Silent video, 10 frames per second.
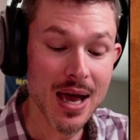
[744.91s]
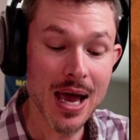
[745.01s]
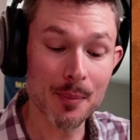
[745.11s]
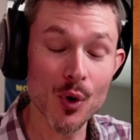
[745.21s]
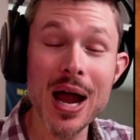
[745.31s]

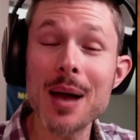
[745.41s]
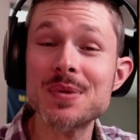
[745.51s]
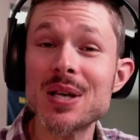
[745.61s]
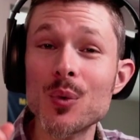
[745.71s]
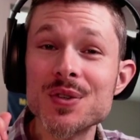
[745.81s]
And
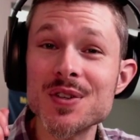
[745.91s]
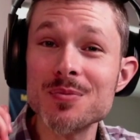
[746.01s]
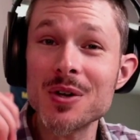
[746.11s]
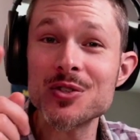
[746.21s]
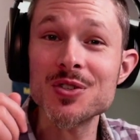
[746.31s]
perhaps it was as
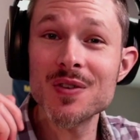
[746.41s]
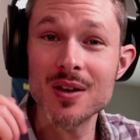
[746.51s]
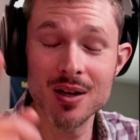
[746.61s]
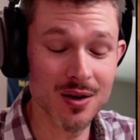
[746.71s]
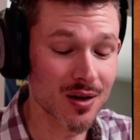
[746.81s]
much as
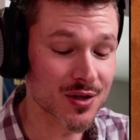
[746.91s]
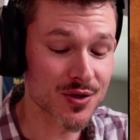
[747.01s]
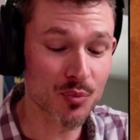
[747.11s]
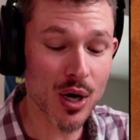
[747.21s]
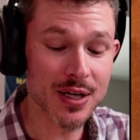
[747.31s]
a
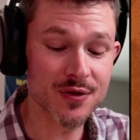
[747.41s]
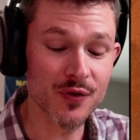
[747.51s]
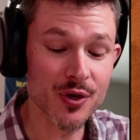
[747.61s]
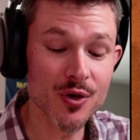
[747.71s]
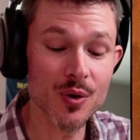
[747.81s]
surprise
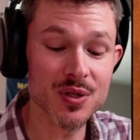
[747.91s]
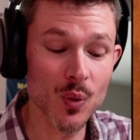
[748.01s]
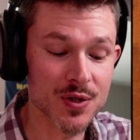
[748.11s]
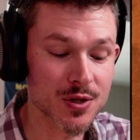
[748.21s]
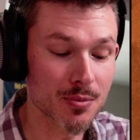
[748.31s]
for you as it
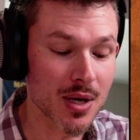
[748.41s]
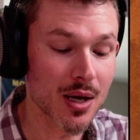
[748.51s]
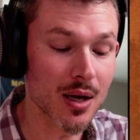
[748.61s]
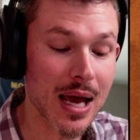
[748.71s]
was to me.